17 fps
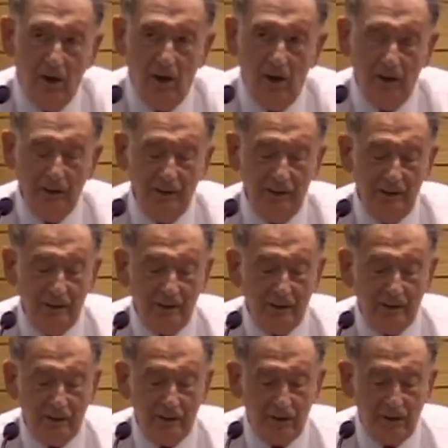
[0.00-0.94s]
on
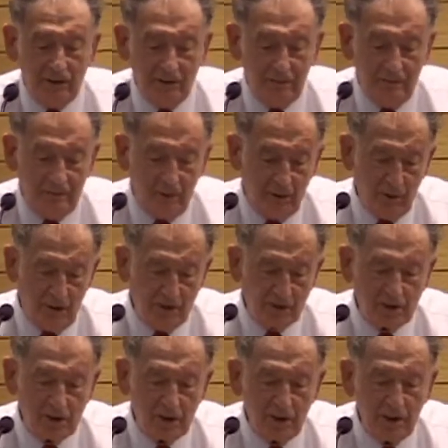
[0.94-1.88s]
the
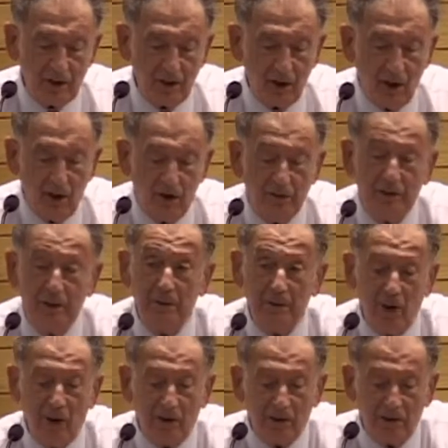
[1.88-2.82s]
question of
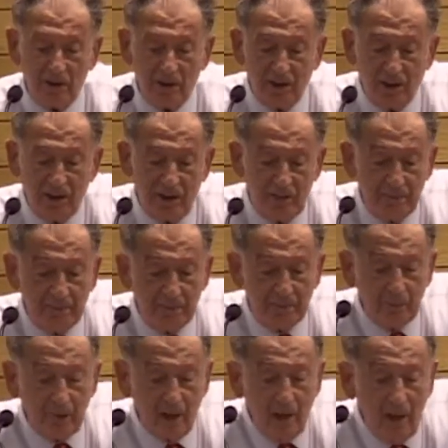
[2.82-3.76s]
democracy,
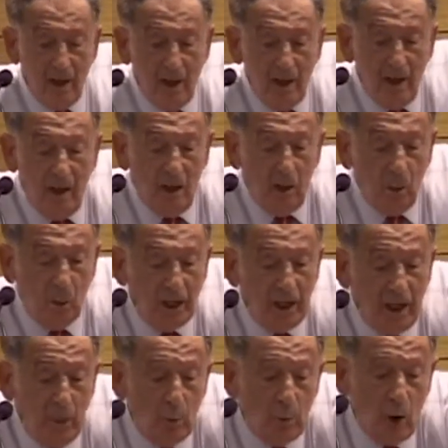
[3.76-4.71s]

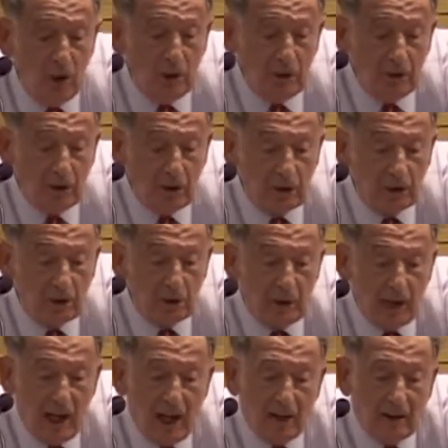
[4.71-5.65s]
we want
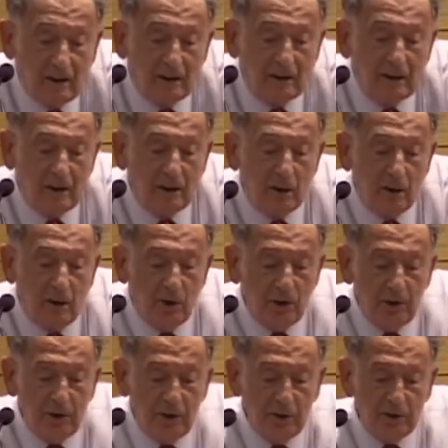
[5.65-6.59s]
to act
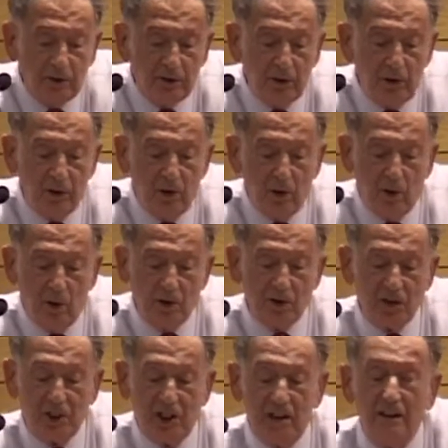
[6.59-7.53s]
according to the law
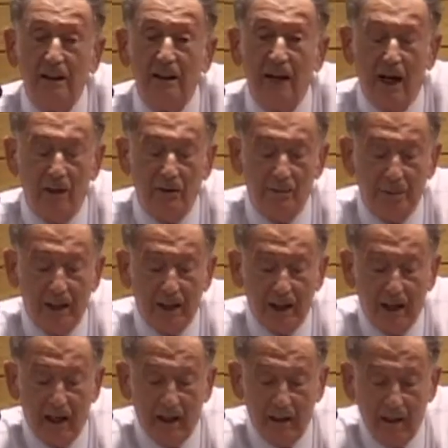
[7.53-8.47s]
sent down
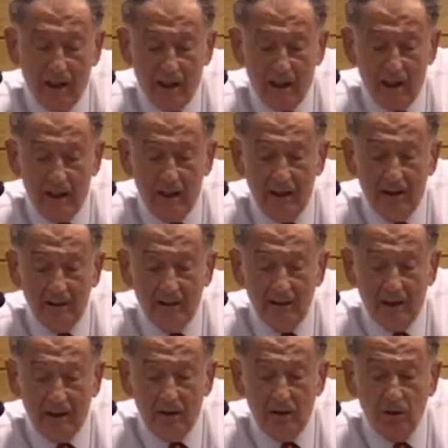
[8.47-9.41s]
by Allah,
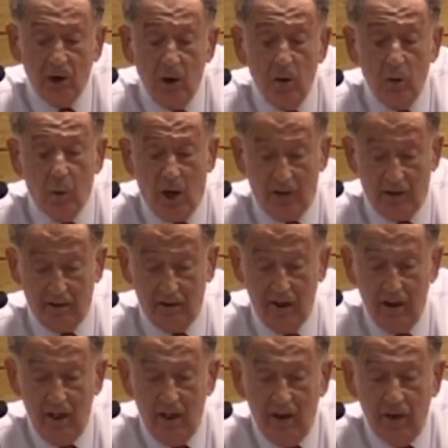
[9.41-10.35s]
and then no
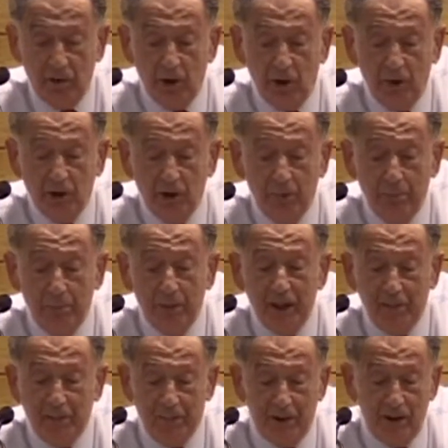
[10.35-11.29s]
one, not the
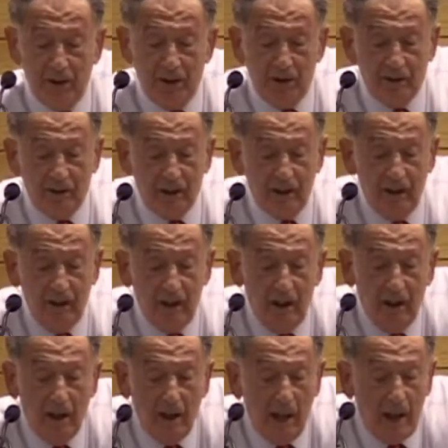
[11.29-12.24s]
people, not
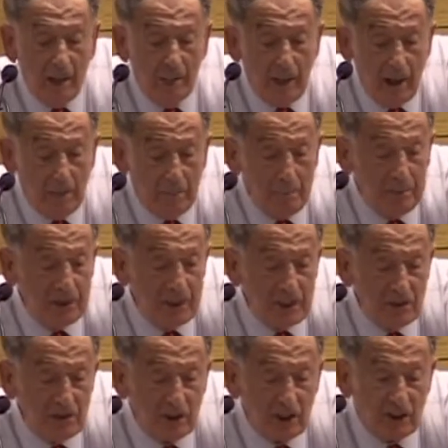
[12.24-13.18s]
the
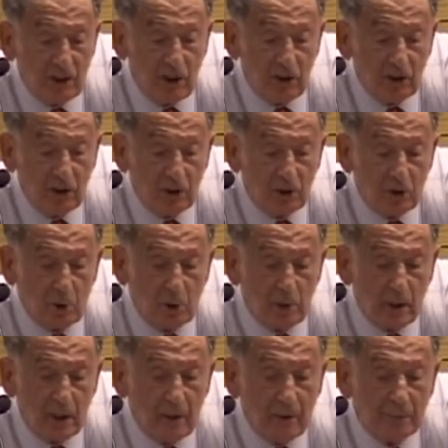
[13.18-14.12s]
MPs, and not the
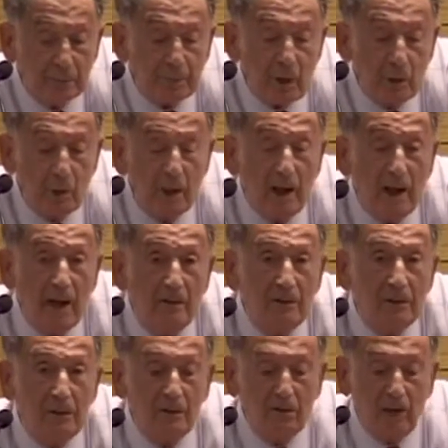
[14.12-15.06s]
ruler, will
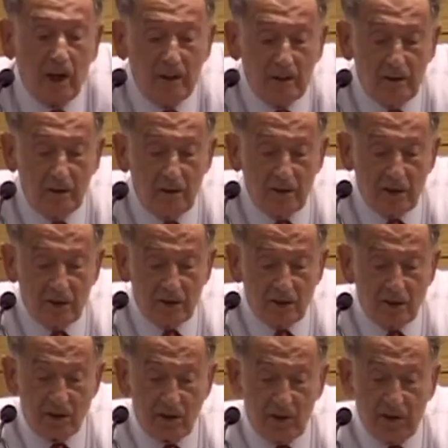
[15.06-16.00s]
have the right to
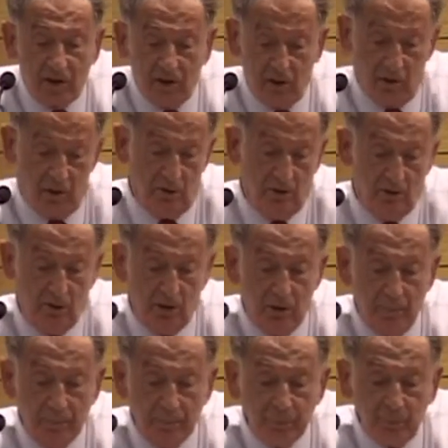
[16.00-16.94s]
legislate laws.
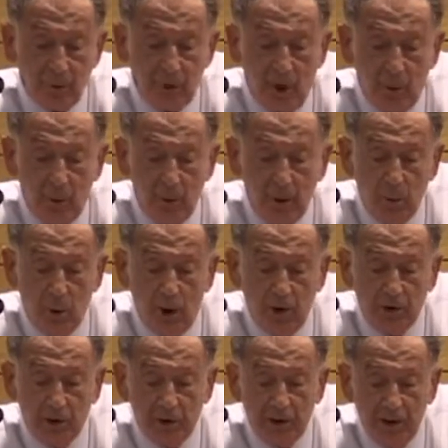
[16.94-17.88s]
We
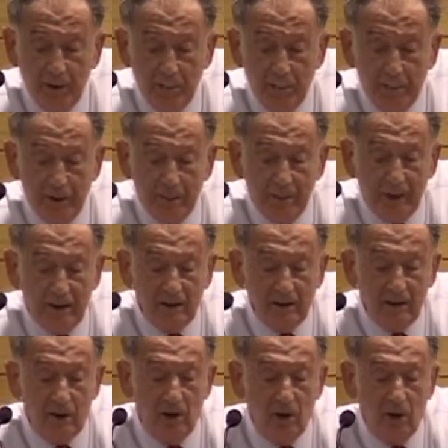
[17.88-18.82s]
want to
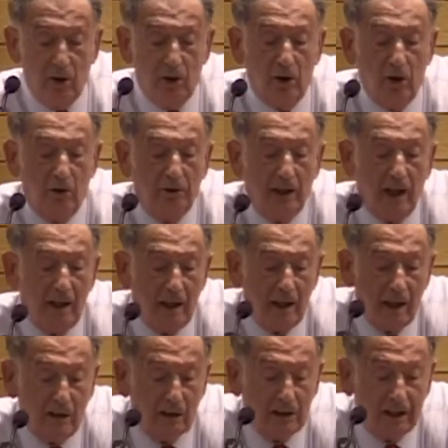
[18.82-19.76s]
implement the law of
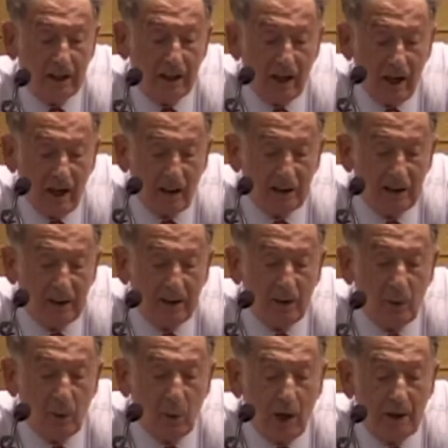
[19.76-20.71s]
Allah
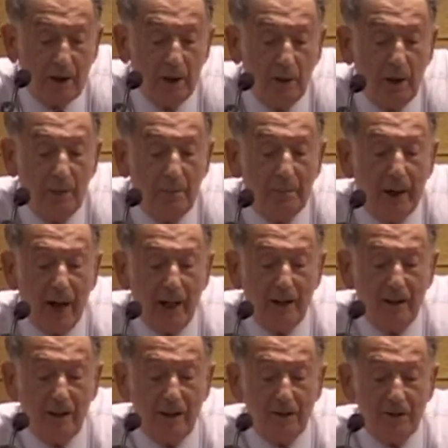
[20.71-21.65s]
regarding the one who
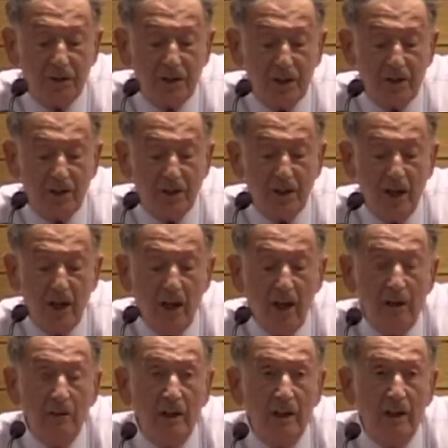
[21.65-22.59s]
abandons his
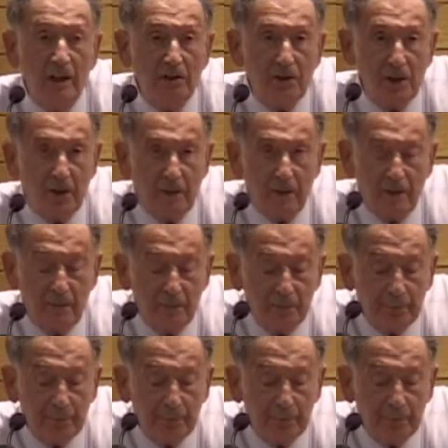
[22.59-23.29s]
religion.